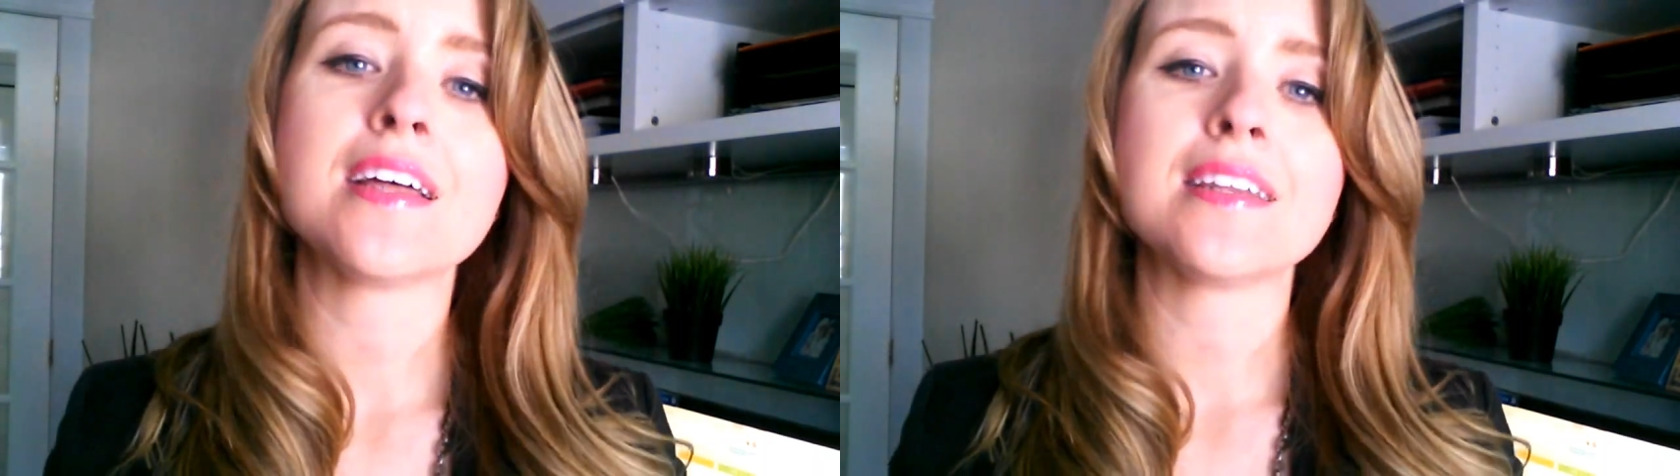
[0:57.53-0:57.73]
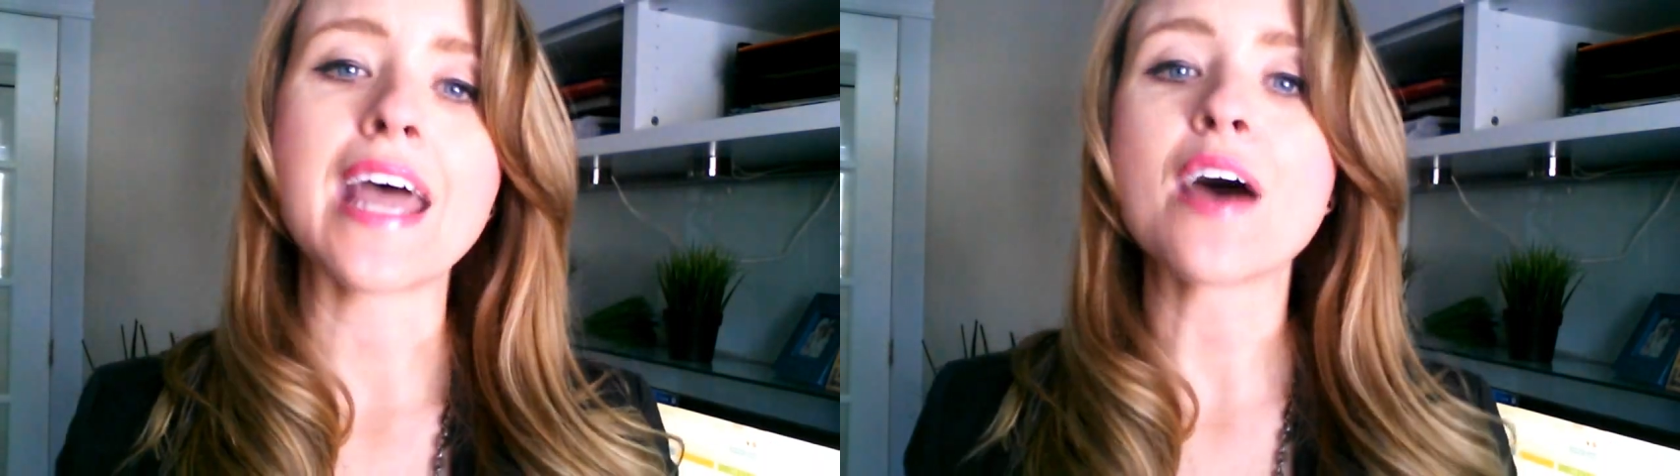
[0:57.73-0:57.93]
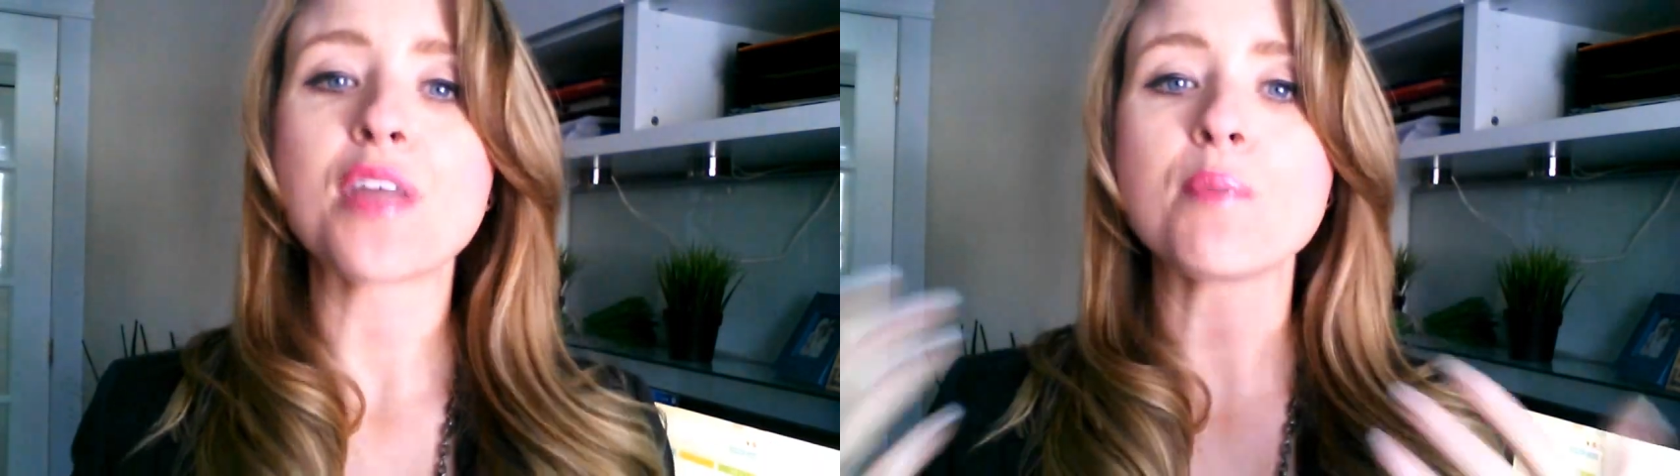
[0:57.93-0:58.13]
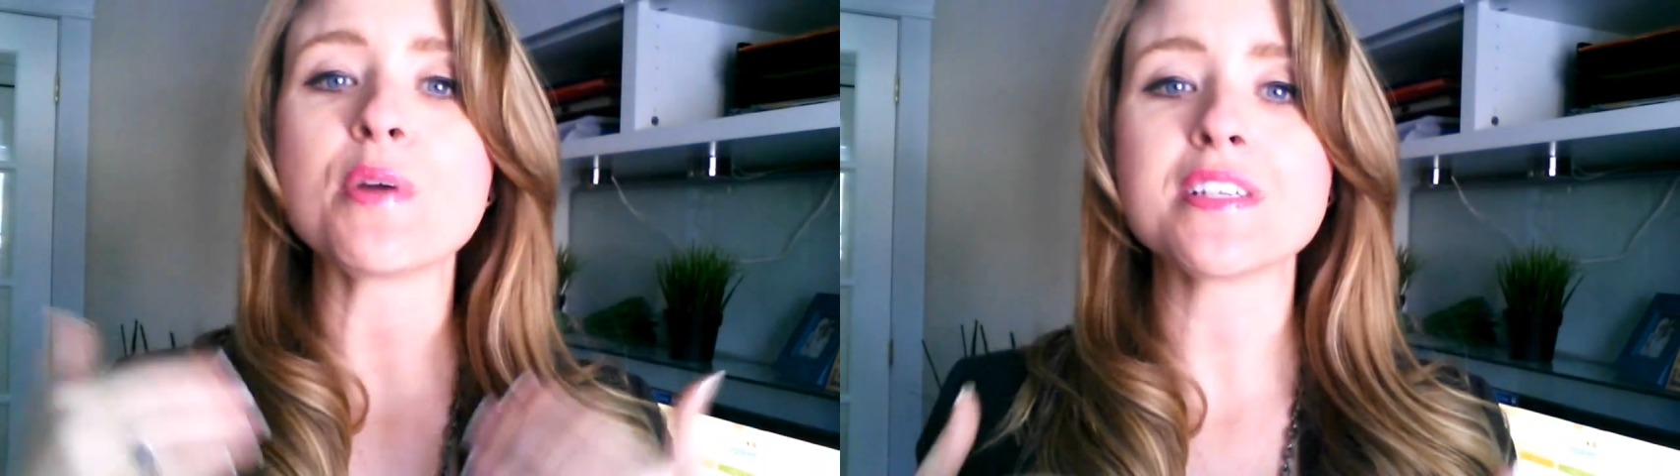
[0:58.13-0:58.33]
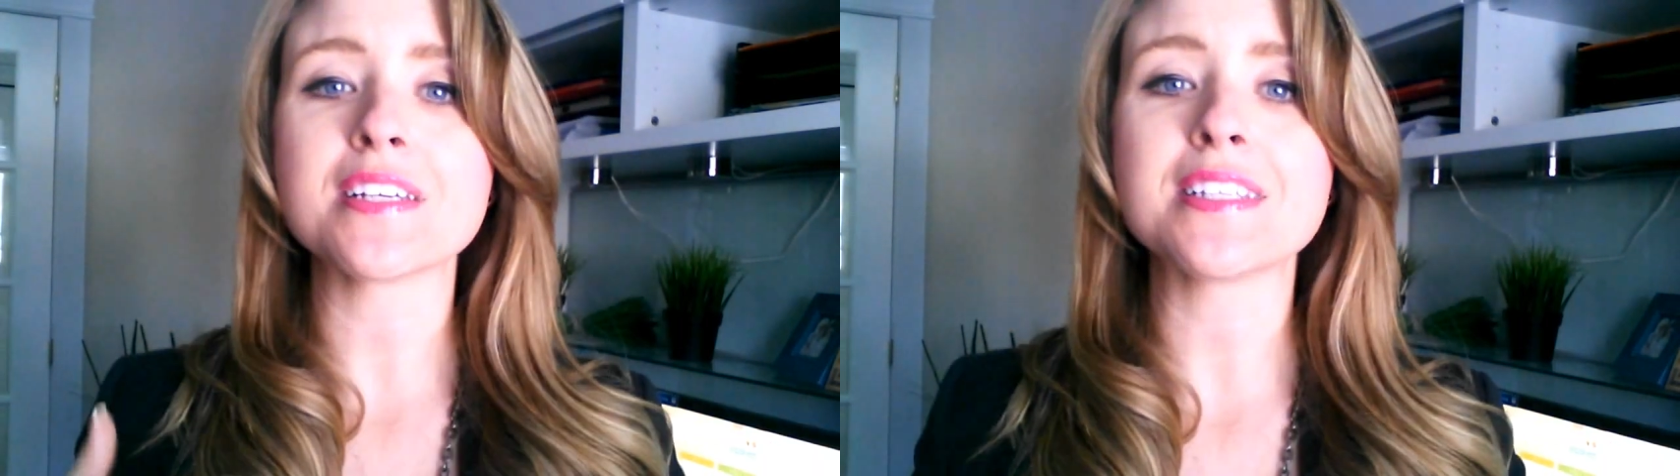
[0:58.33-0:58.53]
Now that
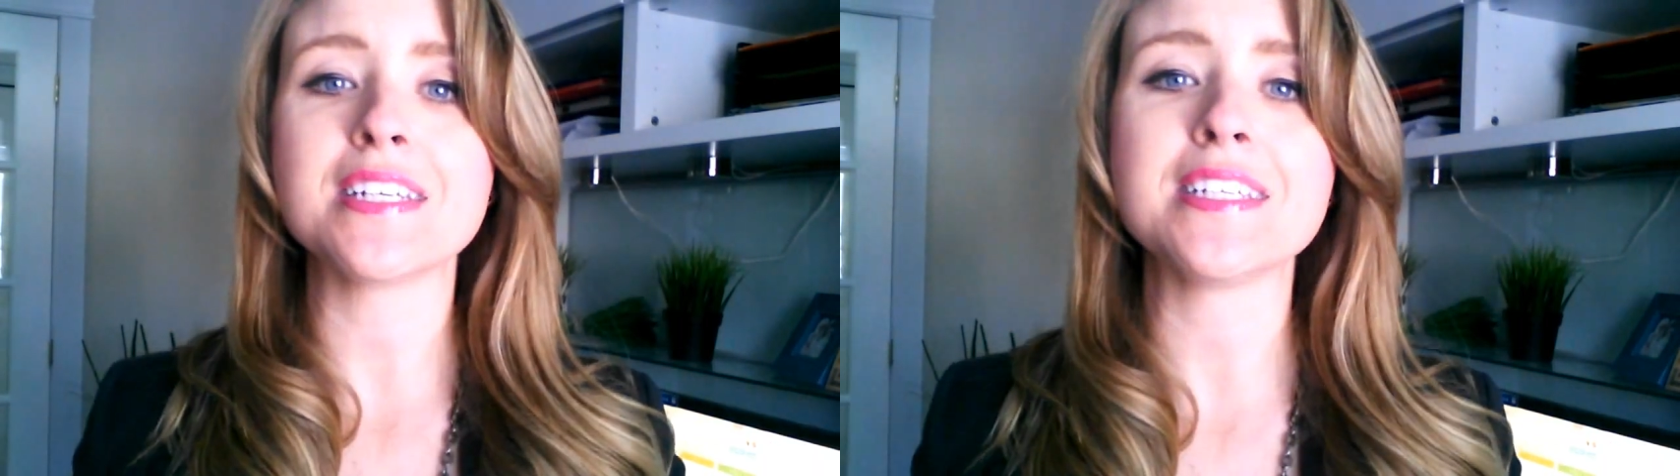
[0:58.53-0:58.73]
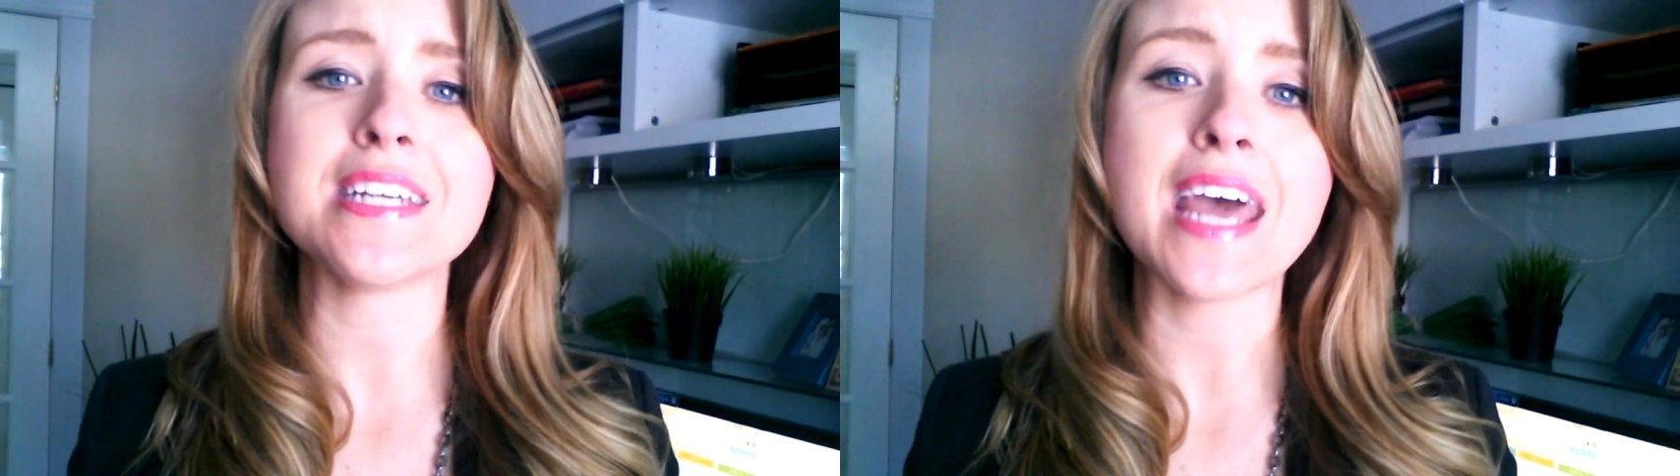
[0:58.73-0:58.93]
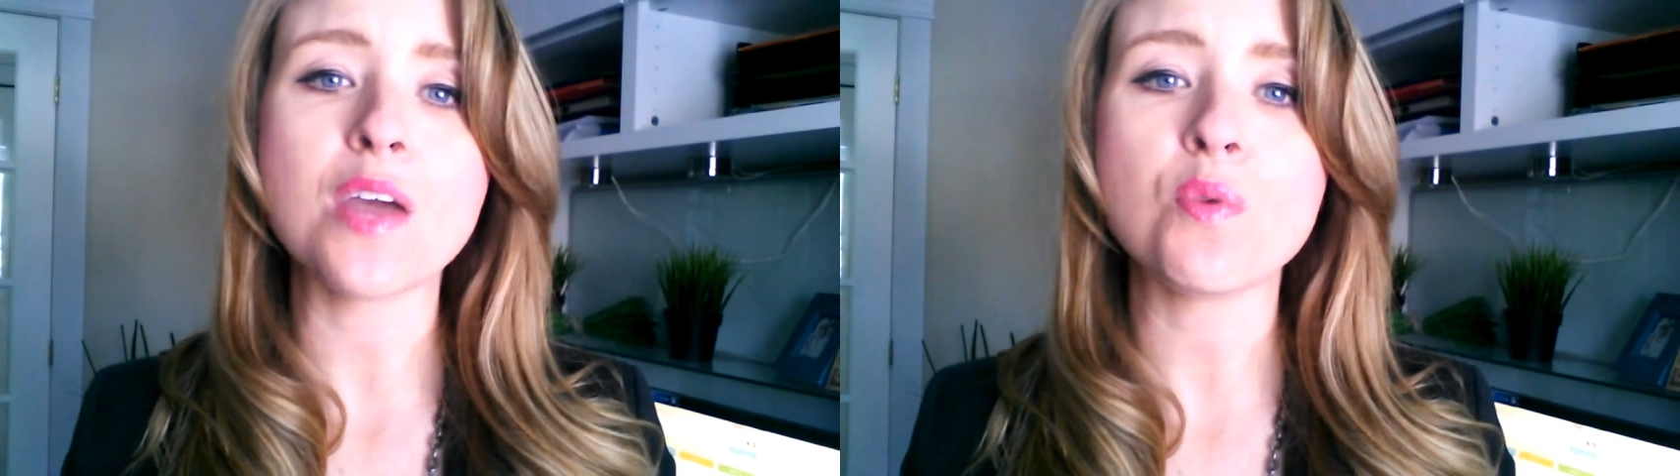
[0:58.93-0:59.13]
brings us to today